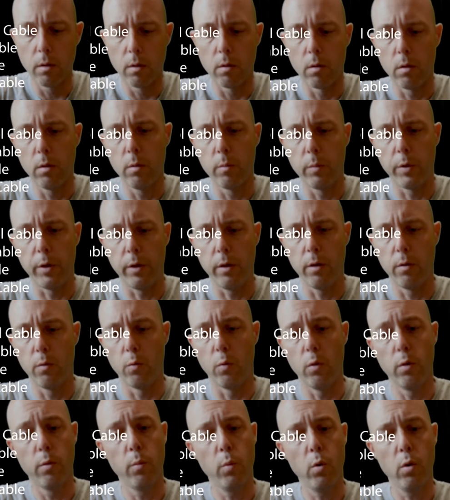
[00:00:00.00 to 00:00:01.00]
Oh,
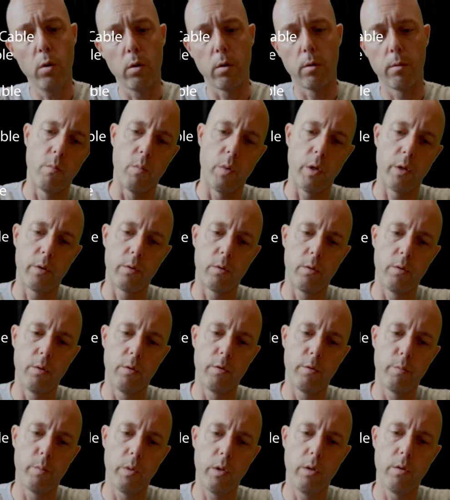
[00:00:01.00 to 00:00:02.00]
and one more, micro
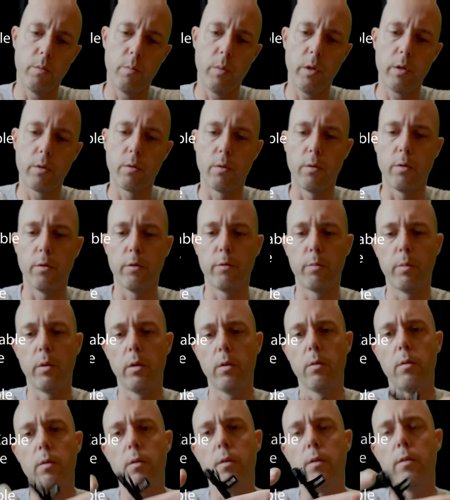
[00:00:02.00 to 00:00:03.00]
USB to micro
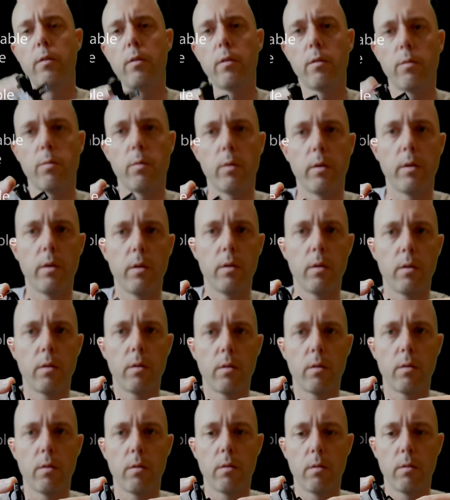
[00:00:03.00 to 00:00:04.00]
USB. And this is with
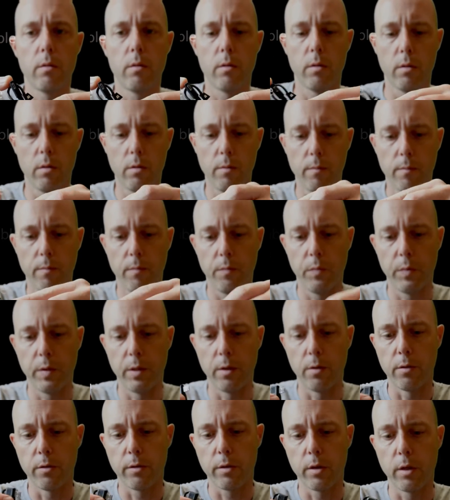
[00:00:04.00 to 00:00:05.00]

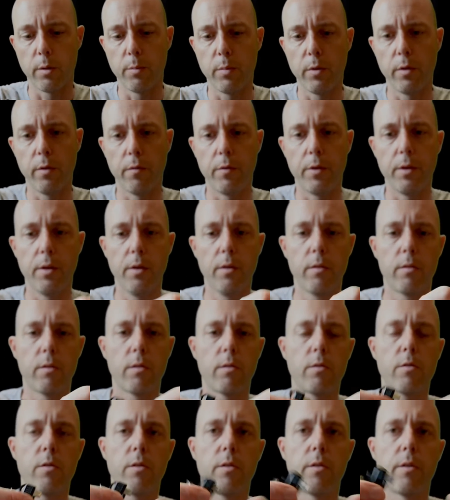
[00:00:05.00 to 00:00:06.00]
there's a couple of these,
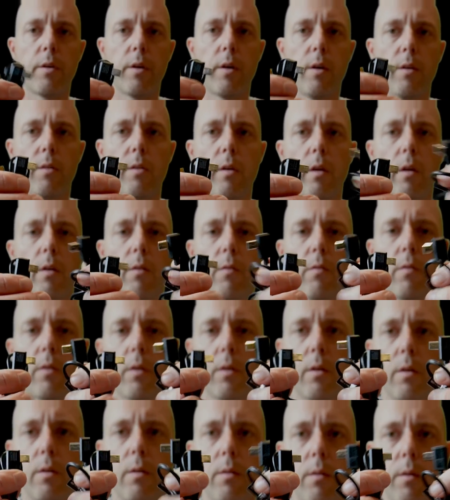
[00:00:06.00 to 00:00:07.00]
which is nice.
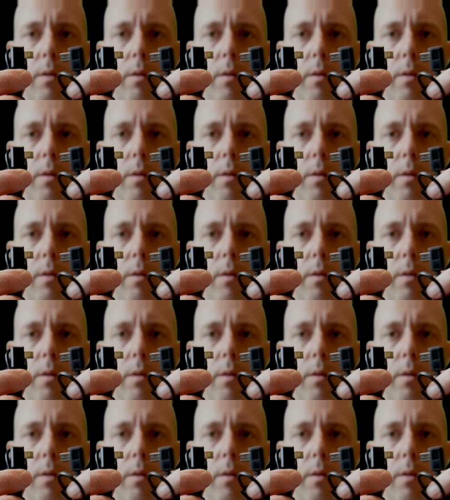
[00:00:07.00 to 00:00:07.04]
They're